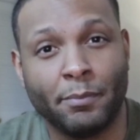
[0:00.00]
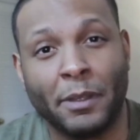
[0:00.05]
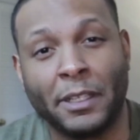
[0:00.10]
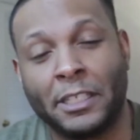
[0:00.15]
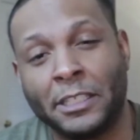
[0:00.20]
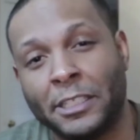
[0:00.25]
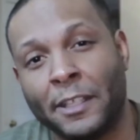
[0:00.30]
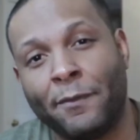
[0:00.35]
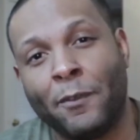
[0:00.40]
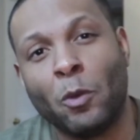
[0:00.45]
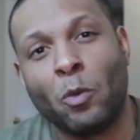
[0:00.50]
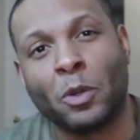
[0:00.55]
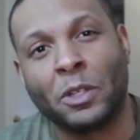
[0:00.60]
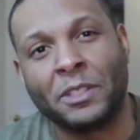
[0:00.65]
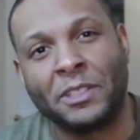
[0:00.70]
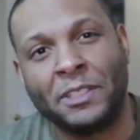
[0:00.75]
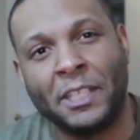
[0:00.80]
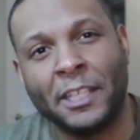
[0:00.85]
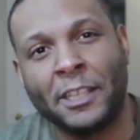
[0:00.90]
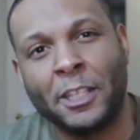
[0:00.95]
Because if you were to
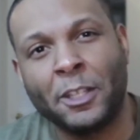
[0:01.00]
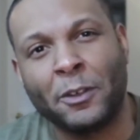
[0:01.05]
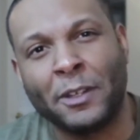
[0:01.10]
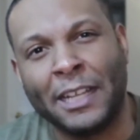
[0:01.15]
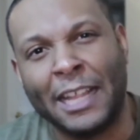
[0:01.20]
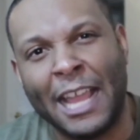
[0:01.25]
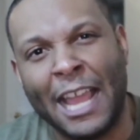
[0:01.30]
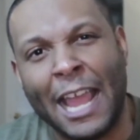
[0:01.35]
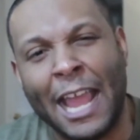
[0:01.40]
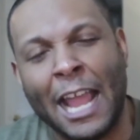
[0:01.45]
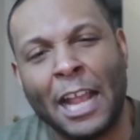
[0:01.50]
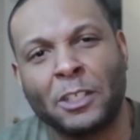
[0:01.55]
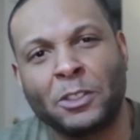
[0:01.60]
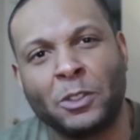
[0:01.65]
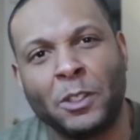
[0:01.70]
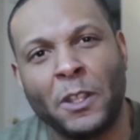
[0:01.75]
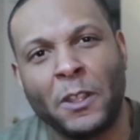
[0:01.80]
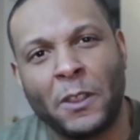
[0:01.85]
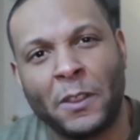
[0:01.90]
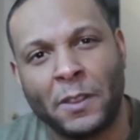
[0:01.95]
sit there and
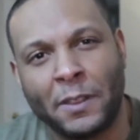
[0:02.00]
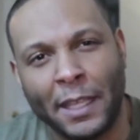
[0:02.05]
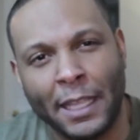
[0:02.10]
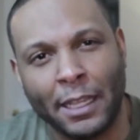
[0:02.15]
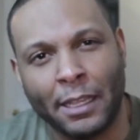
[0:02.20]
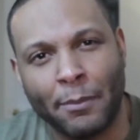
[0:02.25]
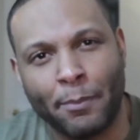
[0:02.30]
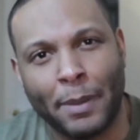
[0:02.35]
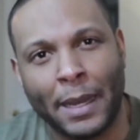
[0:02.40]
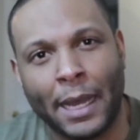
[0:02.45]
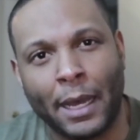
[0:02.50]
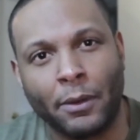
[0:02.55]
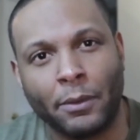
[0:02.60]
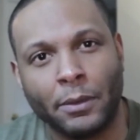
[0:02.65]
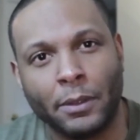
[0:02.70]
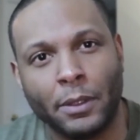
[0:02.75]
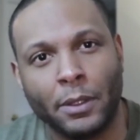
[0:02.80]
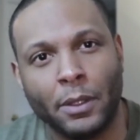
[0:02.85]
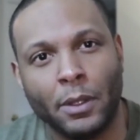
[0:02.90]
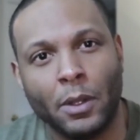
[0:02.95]
actually think about
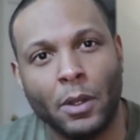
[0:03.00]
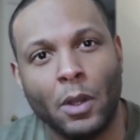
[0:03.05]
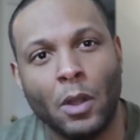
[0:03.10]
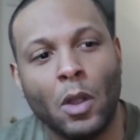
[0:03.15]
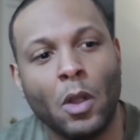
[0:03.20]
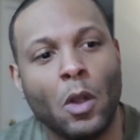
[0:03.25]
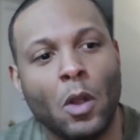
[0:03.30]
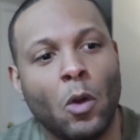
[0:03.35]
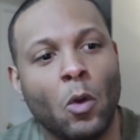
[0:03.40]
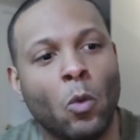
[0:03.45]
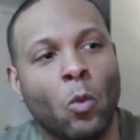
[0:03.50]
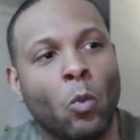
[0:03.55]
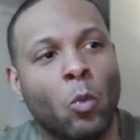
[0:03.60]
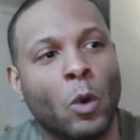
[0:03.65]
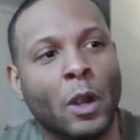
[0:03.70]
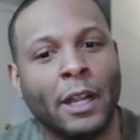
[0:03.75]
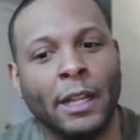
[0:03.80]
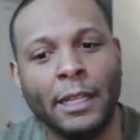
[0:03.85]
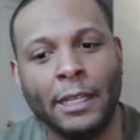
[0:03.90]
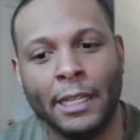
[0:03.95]

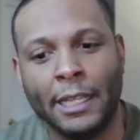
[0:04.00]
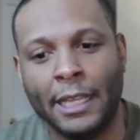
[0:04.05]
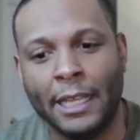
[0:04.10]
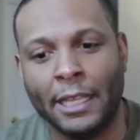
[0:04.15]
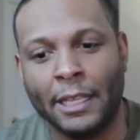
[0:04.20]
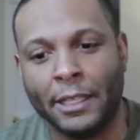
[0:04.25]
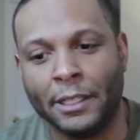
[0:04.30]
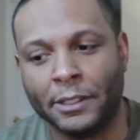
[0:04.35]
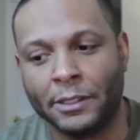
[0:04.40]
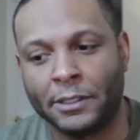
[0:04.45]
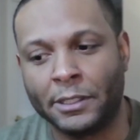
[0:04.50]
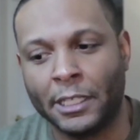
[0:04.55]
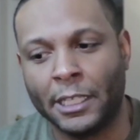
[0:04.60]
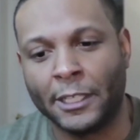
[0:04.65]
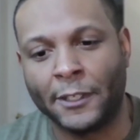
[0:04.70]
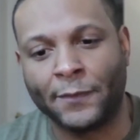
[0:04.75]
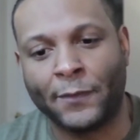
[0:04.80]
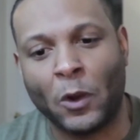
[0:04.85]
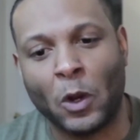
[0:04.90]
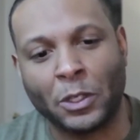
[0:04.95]
what it is
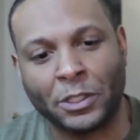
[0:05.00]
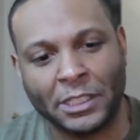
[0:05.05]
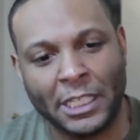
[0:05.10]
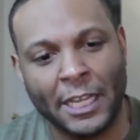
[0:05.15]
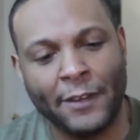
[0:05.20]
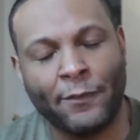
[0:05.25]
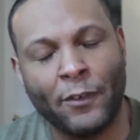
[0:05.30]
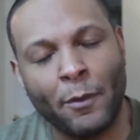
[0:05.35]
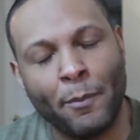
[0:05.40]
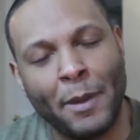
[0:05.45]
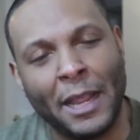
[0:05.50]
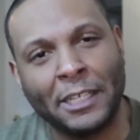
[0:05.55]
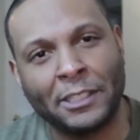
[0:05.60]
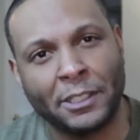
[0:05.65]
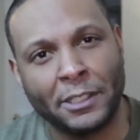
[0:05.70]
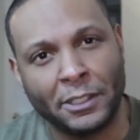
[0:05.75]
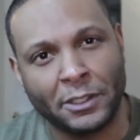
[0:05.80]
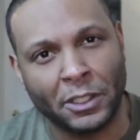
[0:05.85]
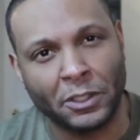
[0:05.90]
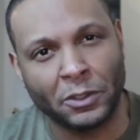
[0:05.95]
as far as information
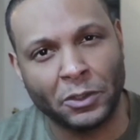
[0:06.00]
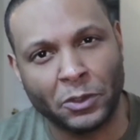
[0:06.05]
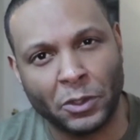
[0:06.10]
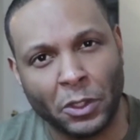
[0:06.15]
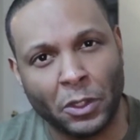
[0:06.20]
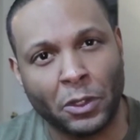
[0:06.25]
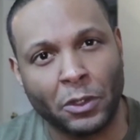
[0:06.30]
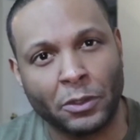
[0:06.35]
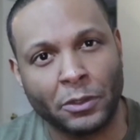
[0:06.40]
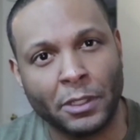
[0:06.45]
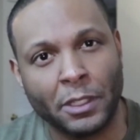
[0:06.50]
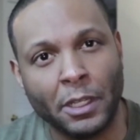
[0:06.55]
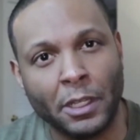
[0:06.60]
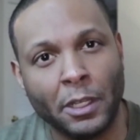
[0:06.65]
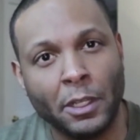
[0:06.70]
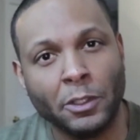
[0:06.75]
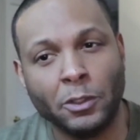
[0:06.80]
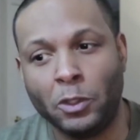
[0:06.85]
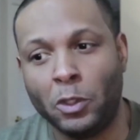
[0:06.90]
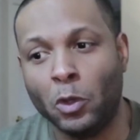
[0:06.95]
is concerned,
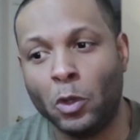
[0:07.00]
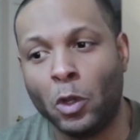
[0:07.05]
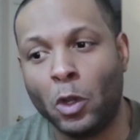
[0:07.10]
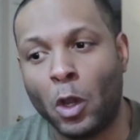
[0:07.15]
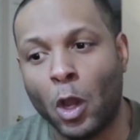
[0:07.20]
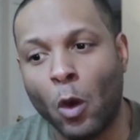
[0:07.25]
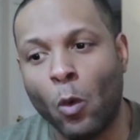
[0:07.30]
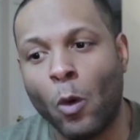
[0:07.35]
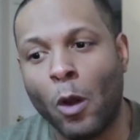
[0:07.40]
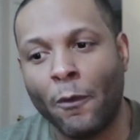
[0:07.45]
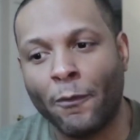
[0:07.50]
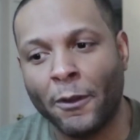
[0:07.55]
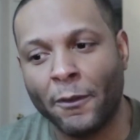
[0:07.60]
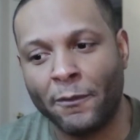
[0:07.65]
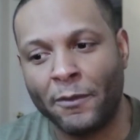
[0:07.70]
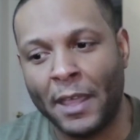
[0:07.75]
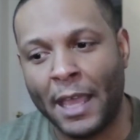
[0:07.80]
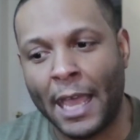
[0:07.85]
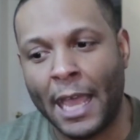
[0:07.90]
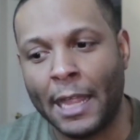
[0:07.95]
to go off of
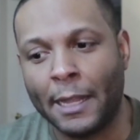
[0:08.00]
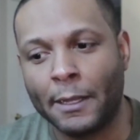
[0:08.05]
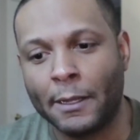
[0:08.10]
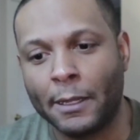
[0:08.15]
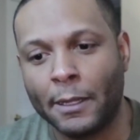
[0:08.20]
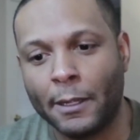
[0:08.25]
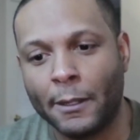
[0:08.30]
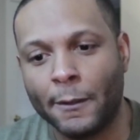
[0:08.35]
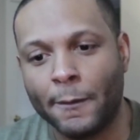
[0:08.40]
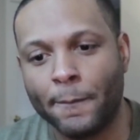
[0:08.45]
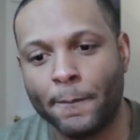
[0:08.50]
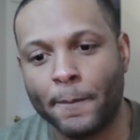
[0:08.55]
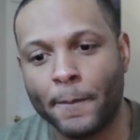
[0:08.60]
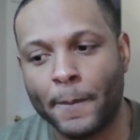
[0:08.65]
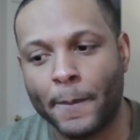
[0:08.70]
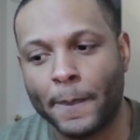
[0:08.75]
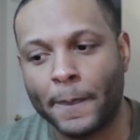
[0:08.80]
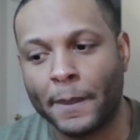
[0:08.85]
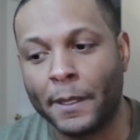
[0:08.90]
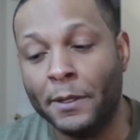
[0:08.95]
that
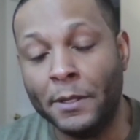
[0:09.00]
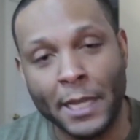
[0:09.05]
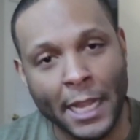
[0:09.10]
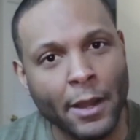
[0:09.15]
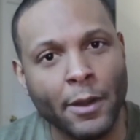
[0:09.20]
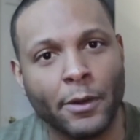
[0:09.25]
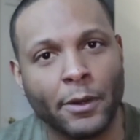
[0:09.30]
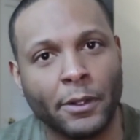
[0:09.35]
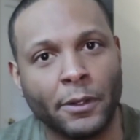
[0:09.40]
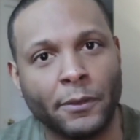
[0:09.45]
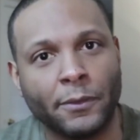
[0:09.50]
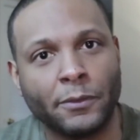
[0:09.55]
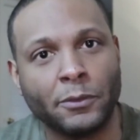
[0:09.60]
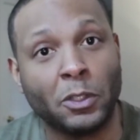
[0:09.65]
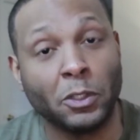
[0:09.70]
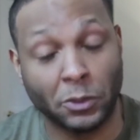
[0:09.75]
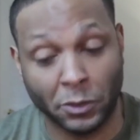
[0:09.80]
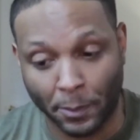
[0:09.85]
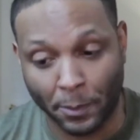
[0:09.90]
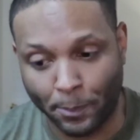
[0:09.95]
narrative,
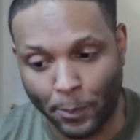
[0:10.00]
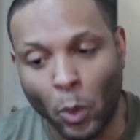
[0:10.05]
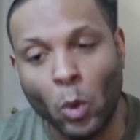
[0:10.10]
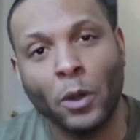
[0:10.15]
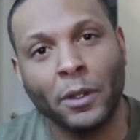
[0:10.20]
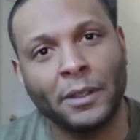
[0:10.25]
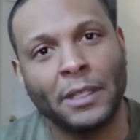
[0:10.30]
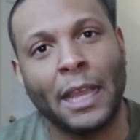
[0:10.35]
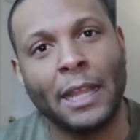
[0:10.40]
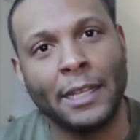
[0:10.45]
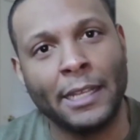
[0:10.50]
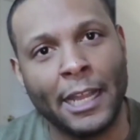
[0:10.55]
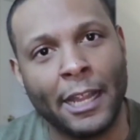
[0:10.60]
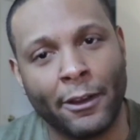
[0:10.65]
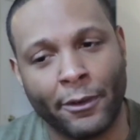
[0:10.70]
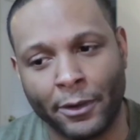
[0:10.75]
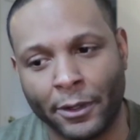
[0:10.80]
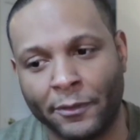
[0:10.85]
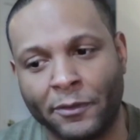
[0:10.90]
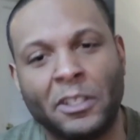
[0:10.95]
to support that
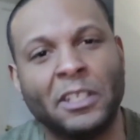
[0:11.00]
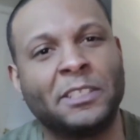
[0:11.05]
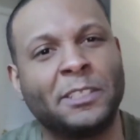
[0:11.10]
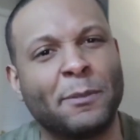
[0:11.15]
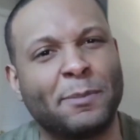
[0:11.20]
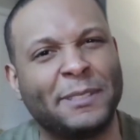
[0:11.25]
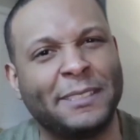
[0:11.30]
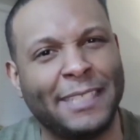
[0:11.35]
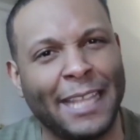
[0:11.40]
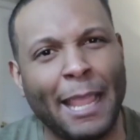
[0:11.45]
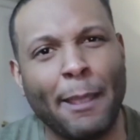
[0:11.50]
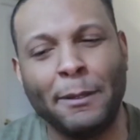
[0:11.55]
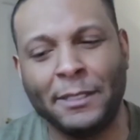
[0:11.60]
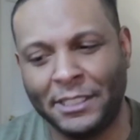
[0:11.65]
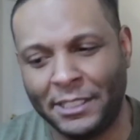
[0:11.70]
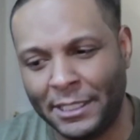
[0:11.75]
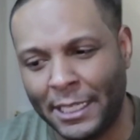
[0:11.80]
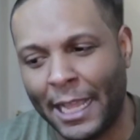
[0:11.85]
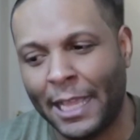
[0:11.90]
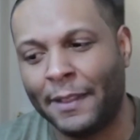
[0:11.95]
narrative, to
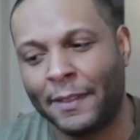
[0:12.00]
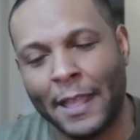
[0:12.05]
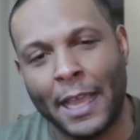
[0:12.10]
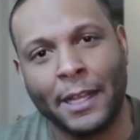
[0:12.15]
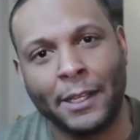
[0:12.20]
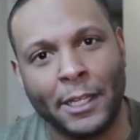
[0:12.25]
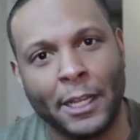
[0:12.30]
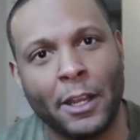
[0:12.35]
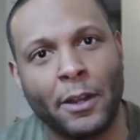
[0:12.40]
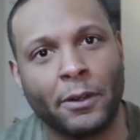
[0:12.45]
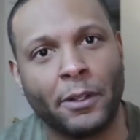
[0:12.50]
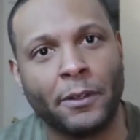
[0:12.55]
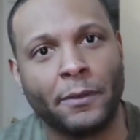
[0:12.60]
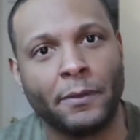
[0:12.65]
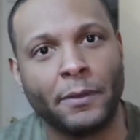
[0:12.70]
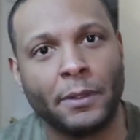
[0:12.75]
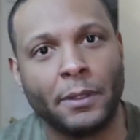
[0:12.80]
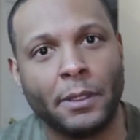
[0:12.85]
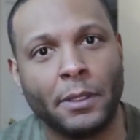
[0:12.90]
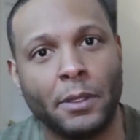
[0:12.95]
substantiate that narrative,
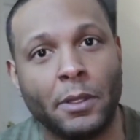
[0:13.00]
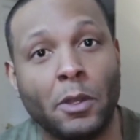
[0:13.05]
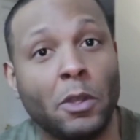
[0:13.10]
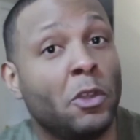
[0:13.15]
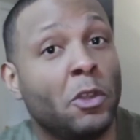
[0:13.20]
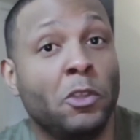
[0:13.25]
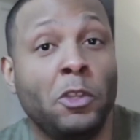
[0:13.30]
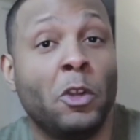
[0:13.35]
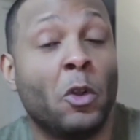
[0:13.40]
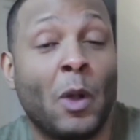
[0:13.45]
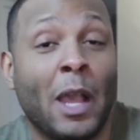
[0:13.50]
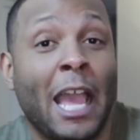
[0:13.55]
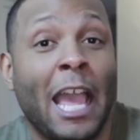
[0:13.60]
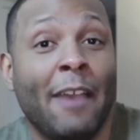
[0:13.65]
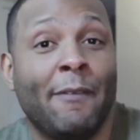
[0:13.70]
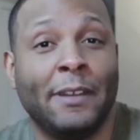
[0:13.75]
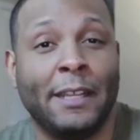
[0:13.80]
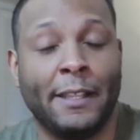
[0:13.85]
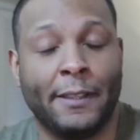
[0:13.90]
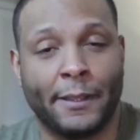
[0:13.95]
you don't
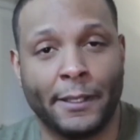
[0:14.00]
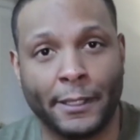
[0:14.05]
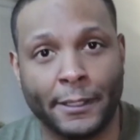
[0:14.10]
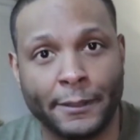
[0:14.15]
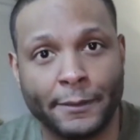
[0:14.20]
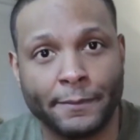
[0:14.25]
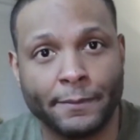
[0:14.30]
have anything.